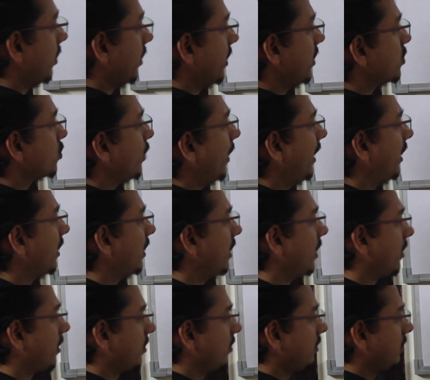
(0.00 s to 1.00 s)
It's quite
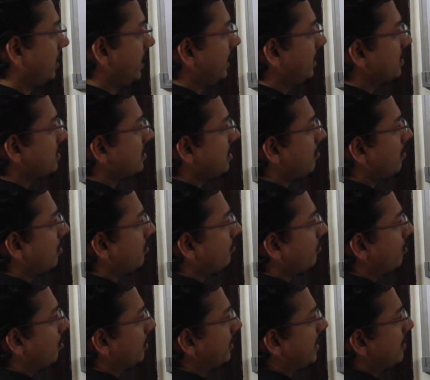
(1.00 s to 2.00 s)
clear, like the sum
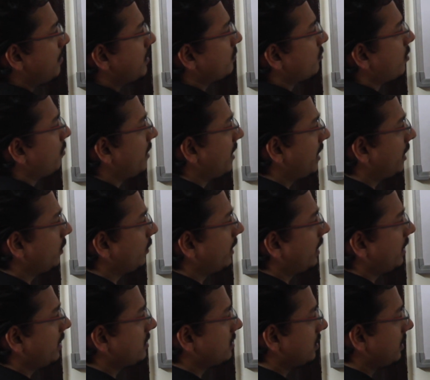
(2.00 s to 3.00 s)
of all the elements from here to
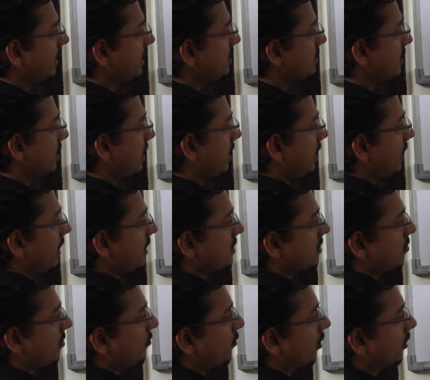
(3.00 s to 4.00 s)
here is x and
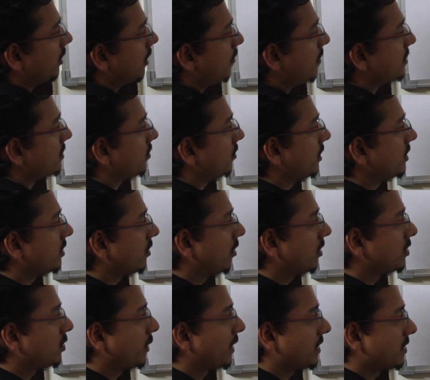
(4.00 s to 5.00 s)
sum of all the elements is
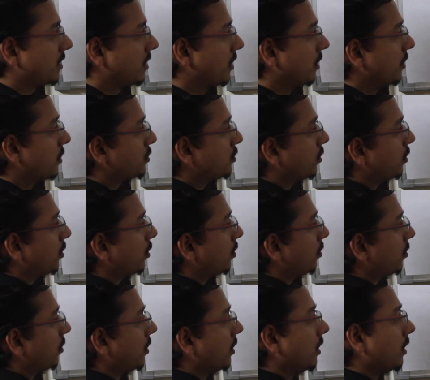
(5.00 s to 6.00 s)
also x.
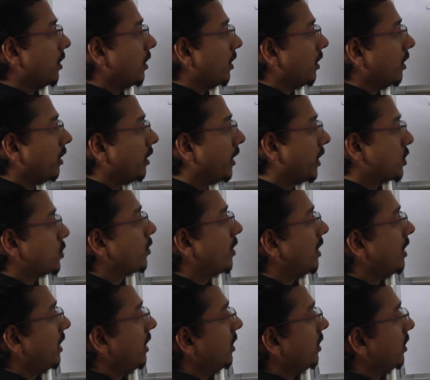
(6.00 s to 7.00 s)
So
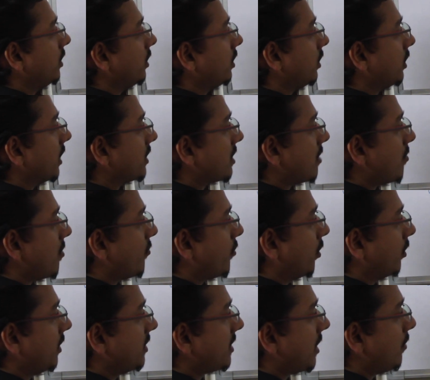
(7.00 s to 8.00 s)
naturally the sum of
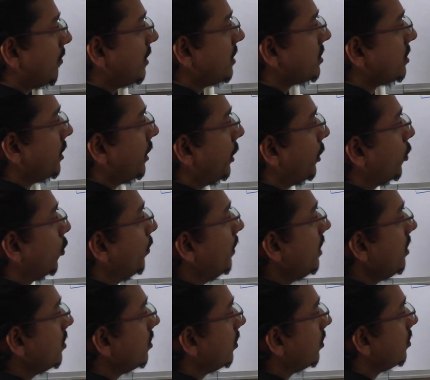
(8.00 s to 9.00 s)
all these elements need to
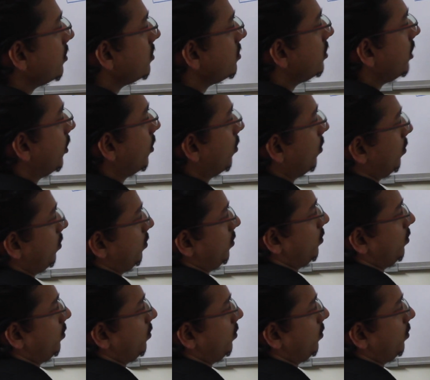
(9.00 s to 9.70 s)
be 0.